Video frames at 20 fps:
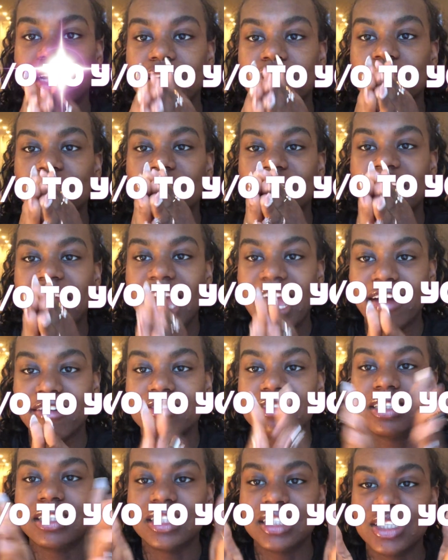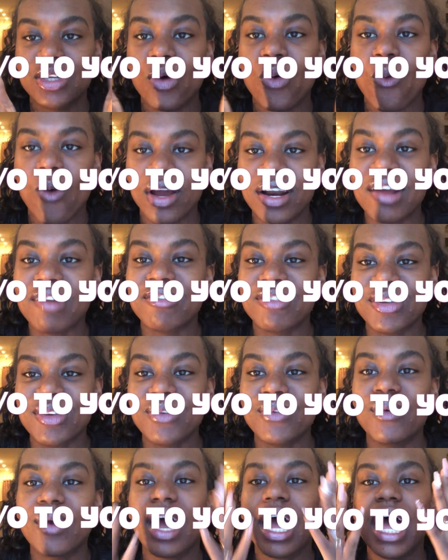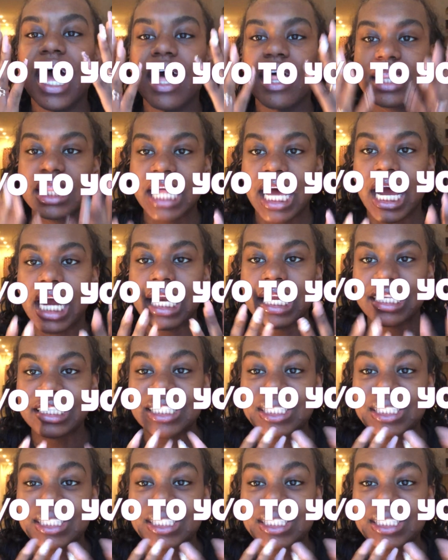out to every single one of you that is